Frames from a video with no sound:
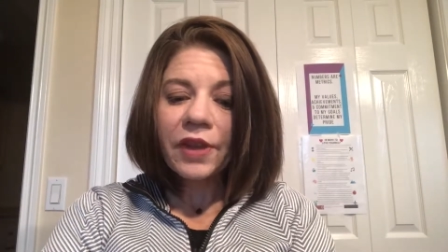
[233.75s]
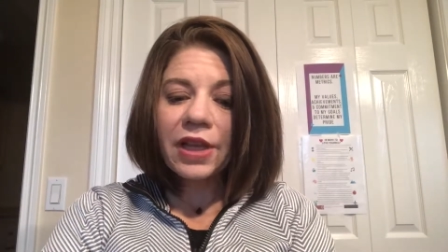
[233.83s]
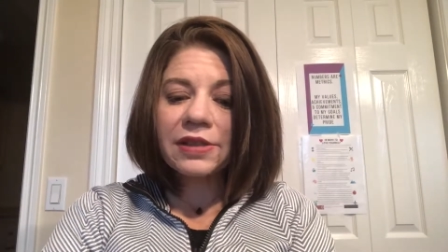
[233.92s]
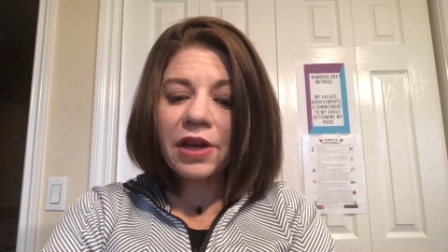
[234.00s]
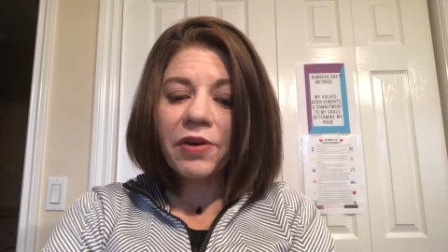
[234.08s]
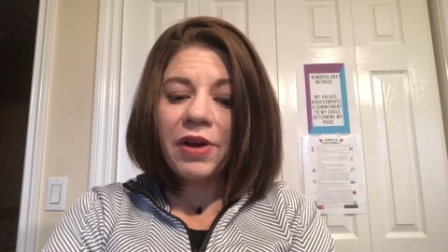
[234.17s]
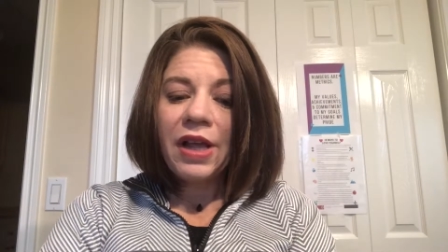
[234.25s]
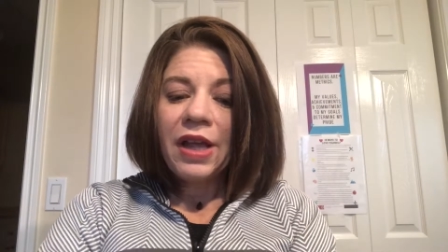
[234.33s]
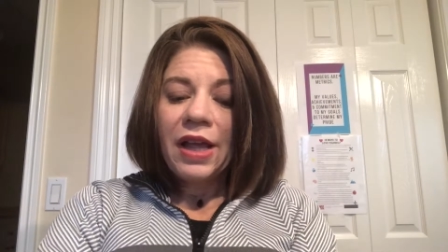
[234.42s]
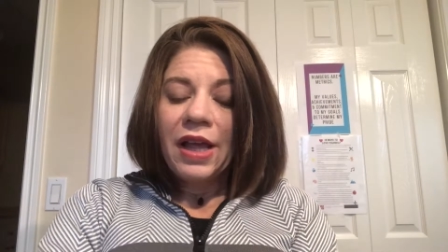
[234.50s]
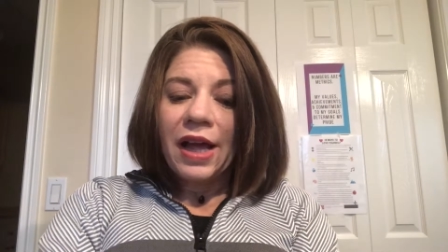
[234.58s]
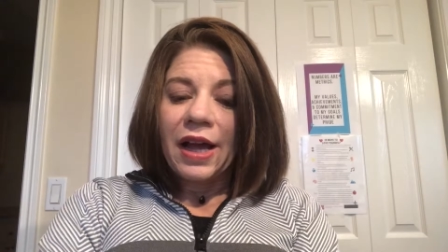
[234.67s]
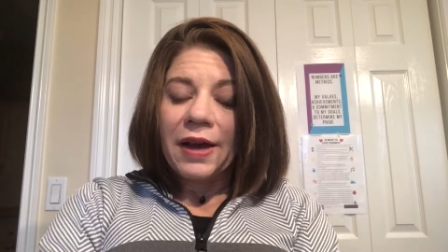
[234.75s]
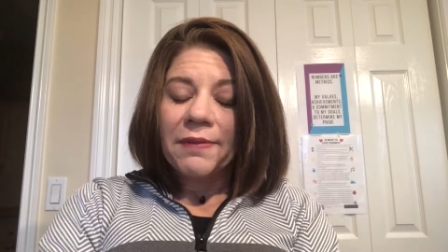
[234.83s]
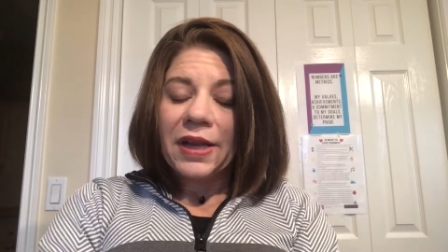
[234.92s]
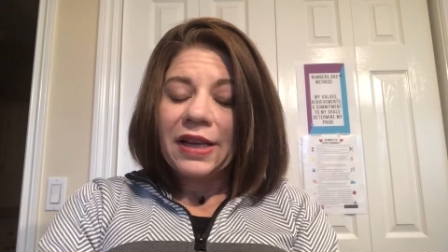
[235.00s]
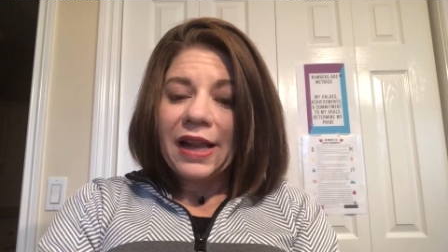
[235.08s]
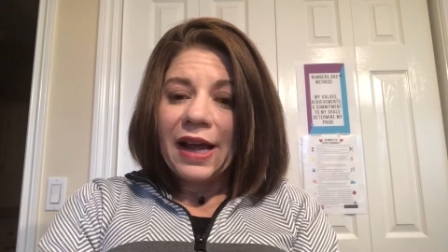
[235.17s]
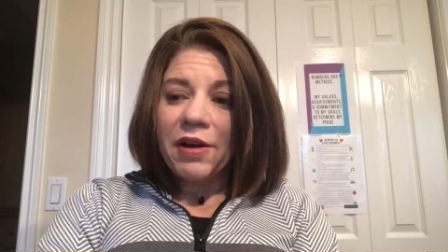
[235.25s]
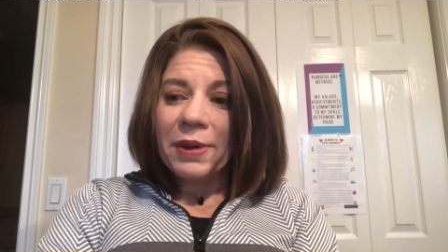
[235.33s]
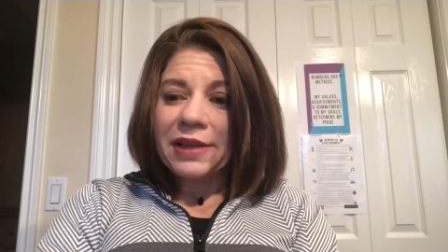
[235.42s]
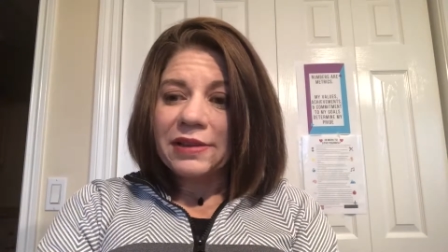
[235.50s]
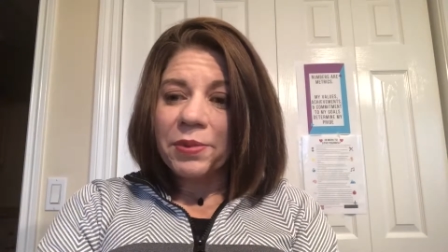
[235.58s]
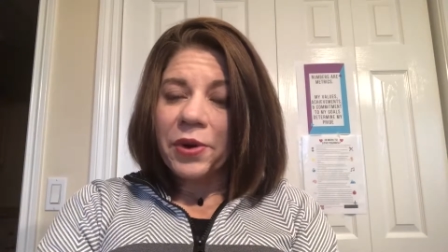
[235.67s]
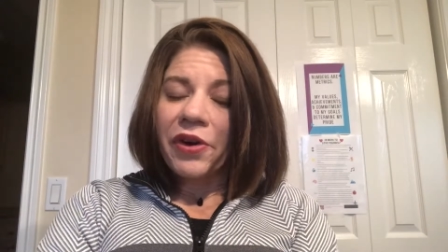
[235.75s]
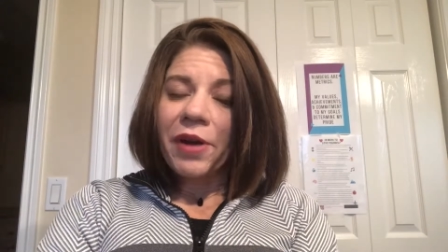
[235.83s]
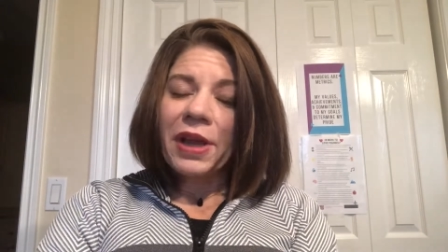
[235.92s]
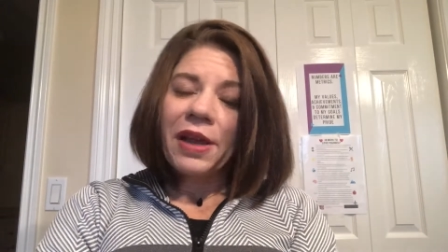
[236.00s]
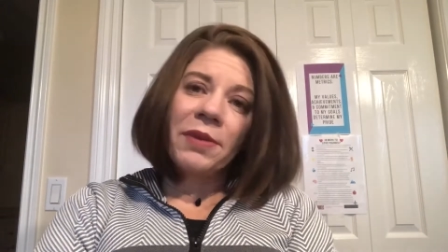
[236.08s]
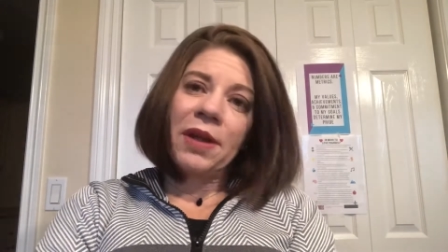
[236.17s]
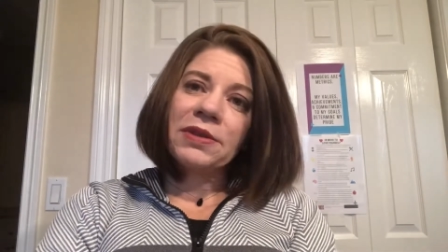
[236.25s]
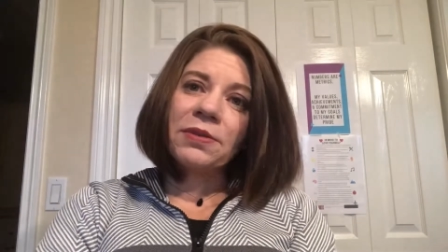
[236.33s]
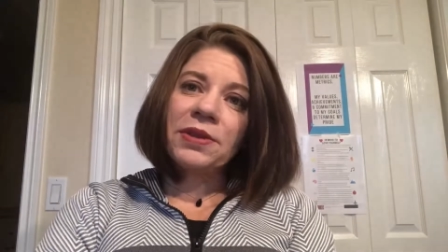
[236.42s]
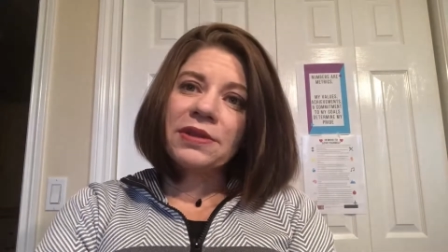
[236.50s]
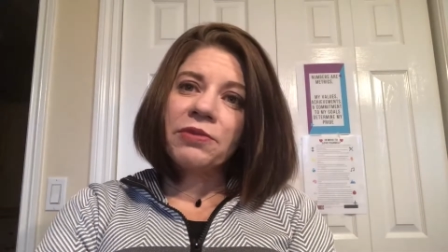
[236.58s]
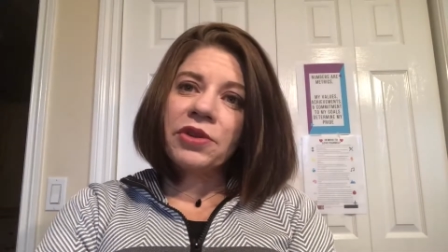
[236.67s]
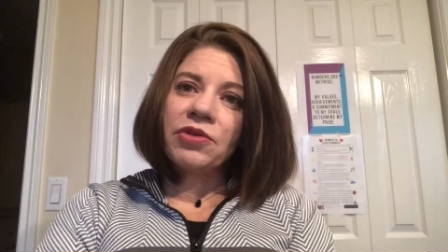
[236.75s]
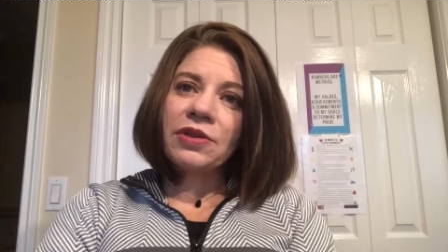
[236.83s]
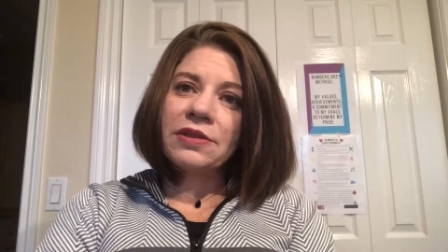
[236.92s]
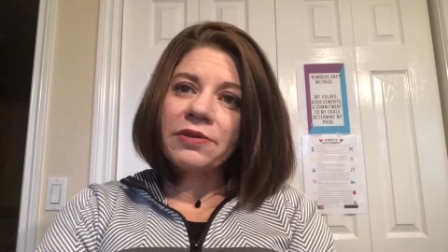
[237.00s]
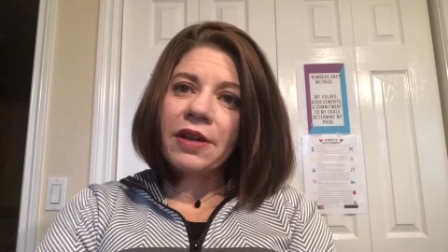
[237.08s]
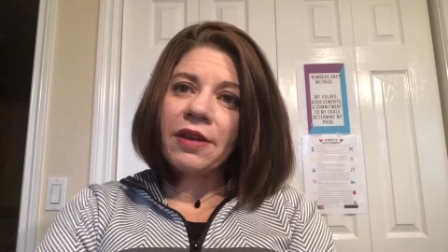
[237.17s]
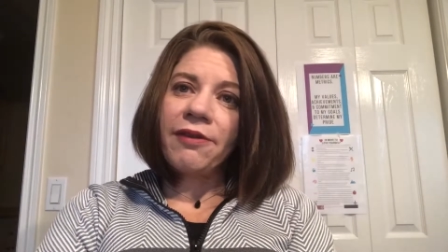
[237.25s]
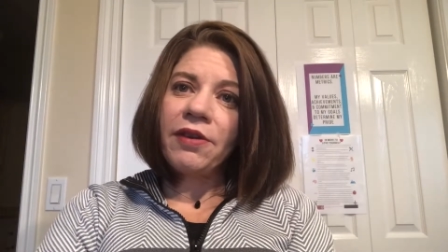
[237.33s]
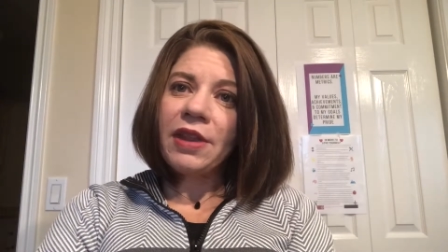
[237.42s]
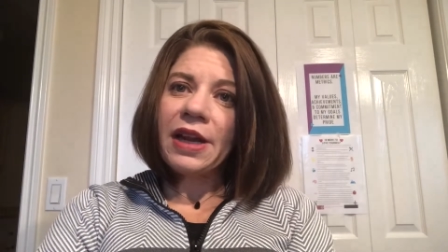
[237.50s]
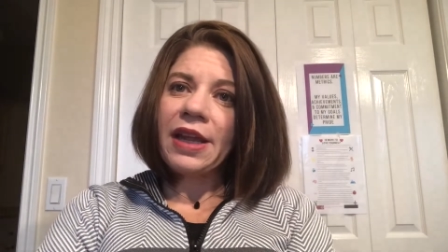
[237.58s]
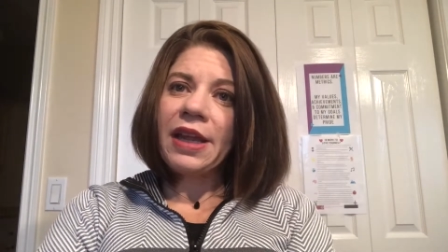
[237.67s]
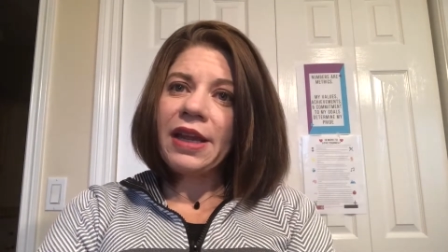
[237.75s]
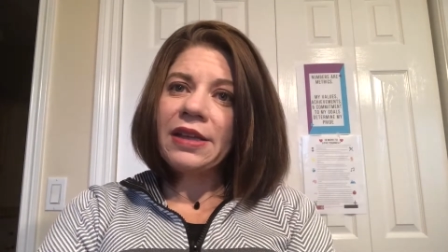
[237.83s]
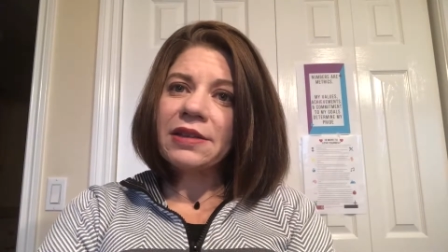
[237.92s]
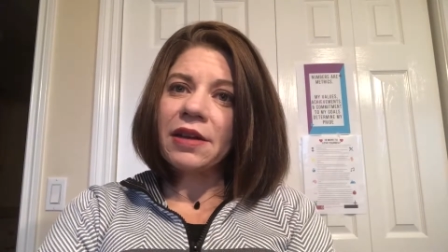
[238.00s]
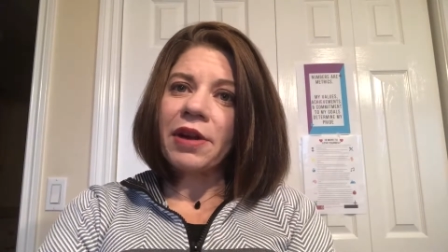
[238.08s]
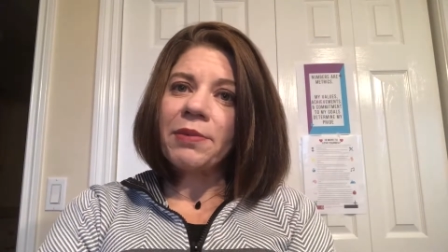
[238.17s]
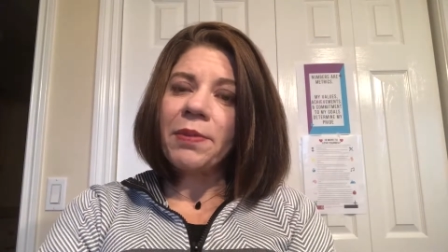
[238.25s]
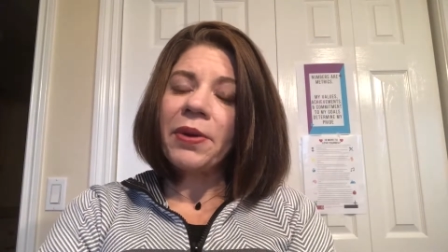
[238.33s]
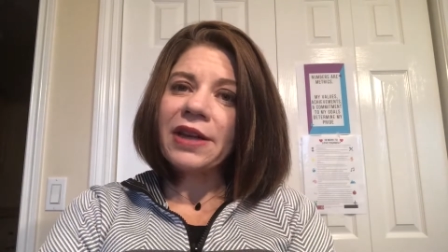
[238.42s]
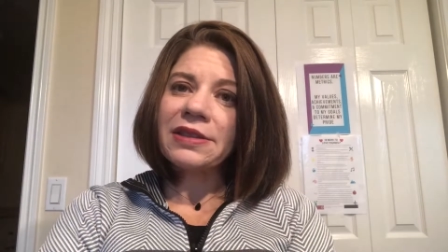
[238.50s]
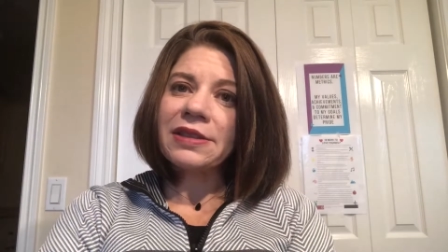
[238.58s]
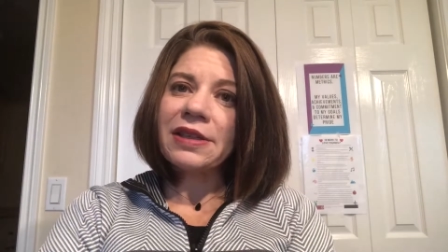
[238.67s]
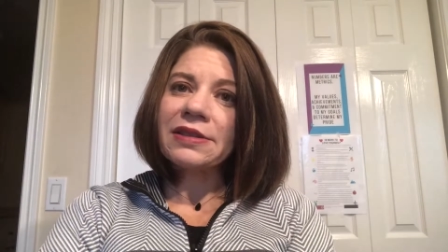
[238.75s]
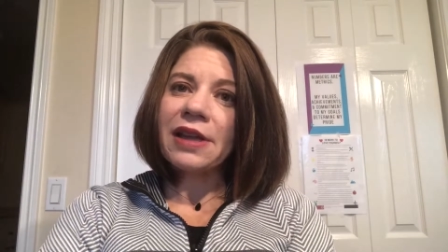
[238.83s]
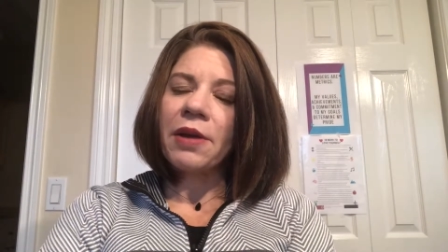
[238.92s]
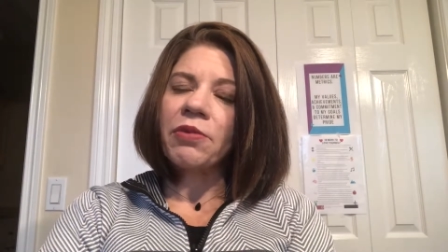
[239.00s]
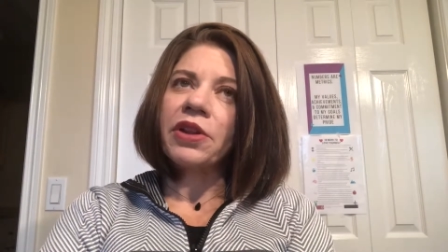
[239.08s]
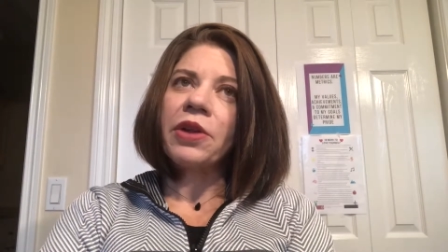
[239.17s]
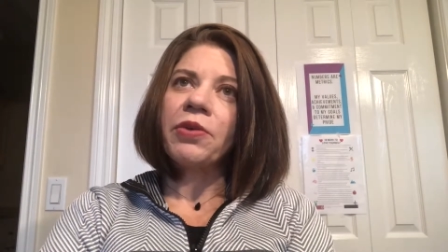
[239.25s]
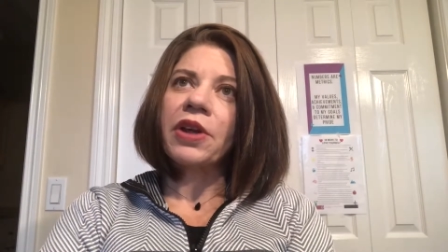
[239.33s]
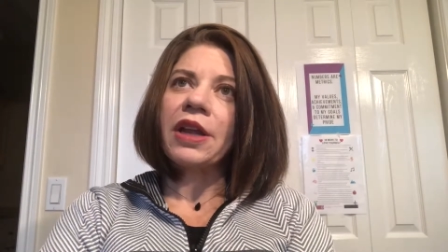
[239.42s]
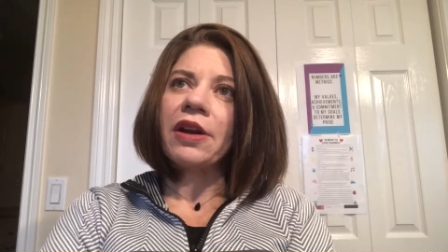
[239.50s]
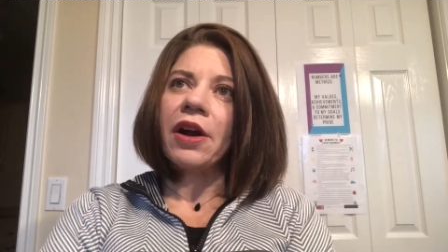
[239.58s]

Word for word: so um, now, because of the program, I am able to put some rituals around the food that I eat, around my practices. I am really working